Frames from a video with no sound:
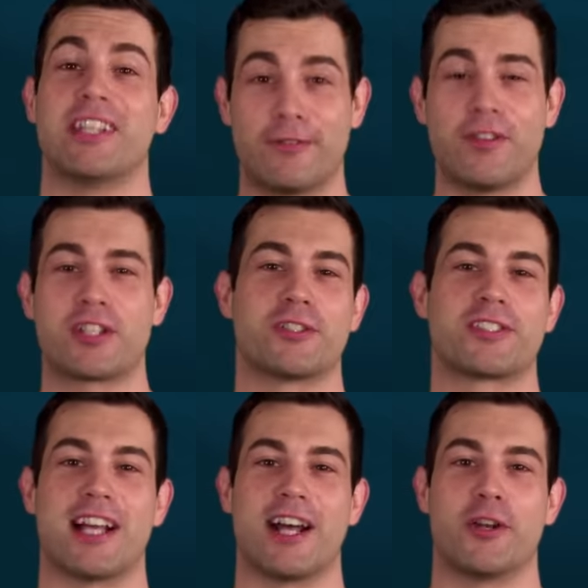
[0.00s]
for the official
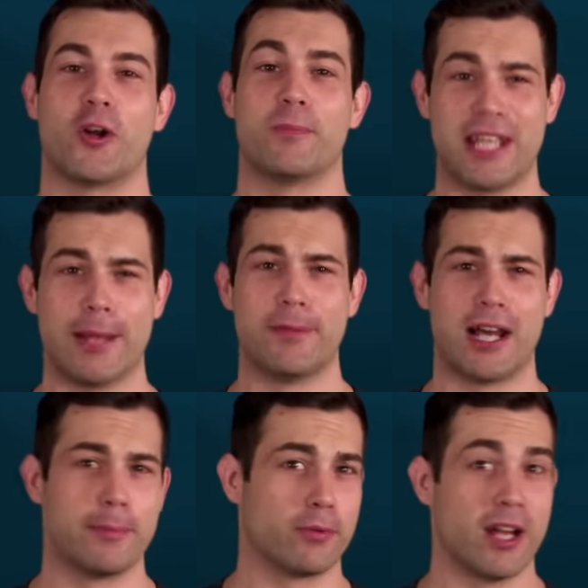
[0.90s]
sidearm, the
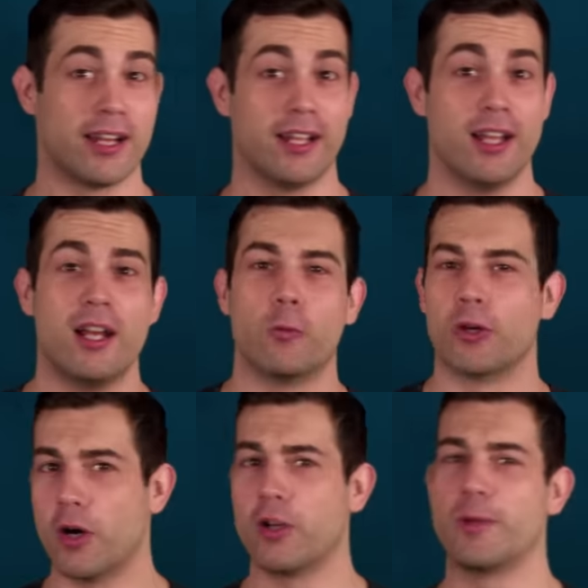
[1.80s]
M9 Beretta.
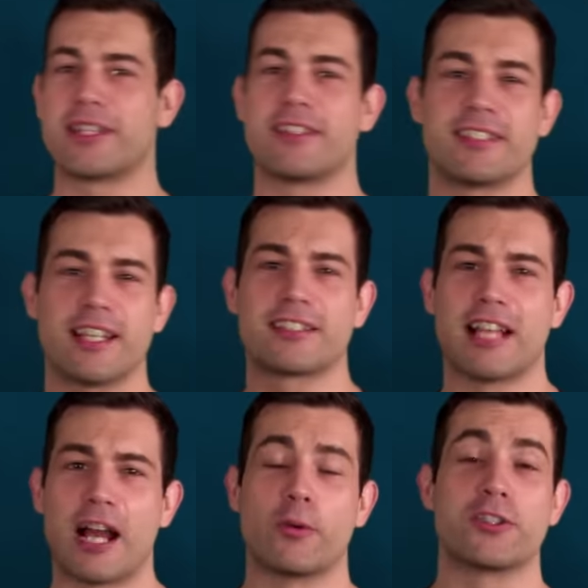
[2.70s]
We're going with Sig
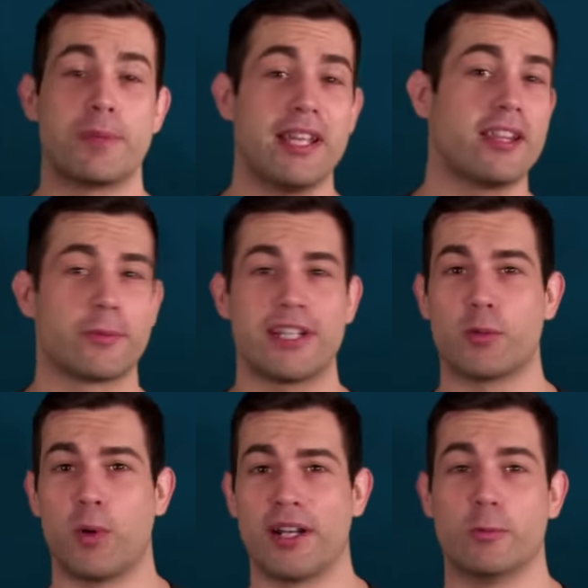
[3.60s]
Sauer's
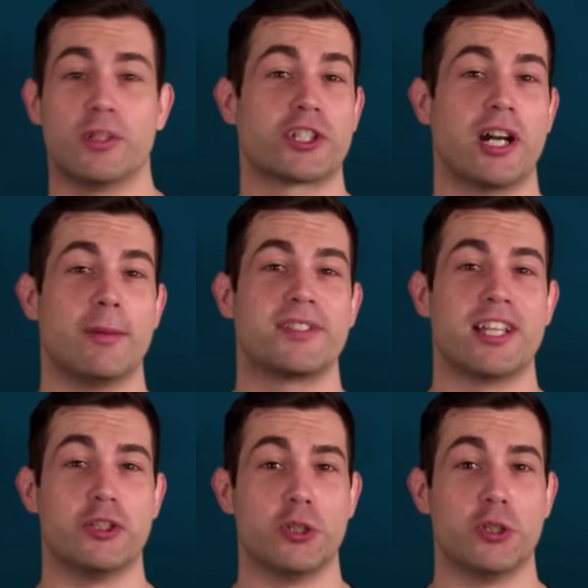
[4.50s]
P320, which comes in